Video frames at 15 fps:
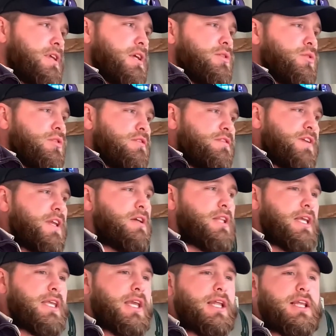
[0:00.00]
a good feel and
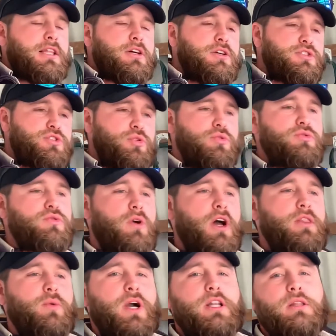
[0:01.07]
getting those tools right the
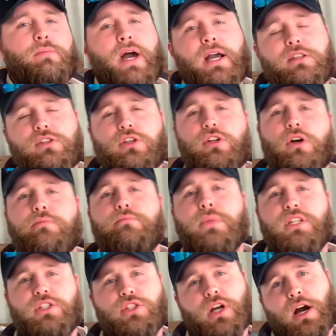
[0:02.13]
way to the back so you don't
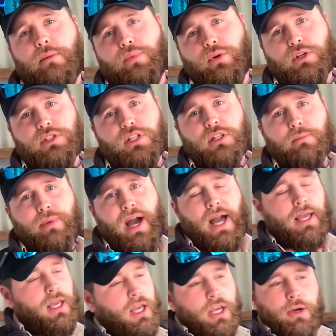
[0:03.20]
miss sharp points at the
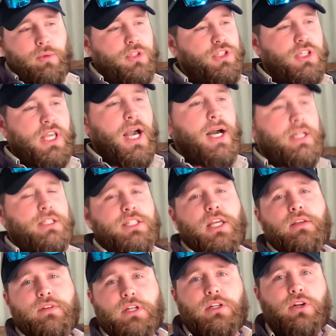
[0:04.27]
back, which you can't achieve
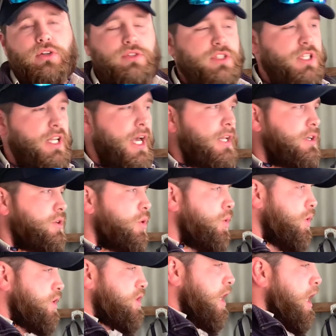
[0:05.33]
in a non-sedated
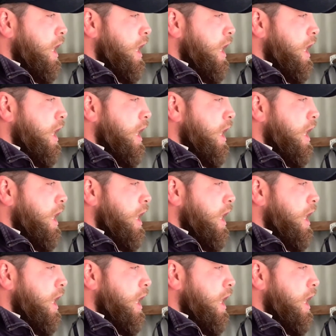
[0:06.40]
horse.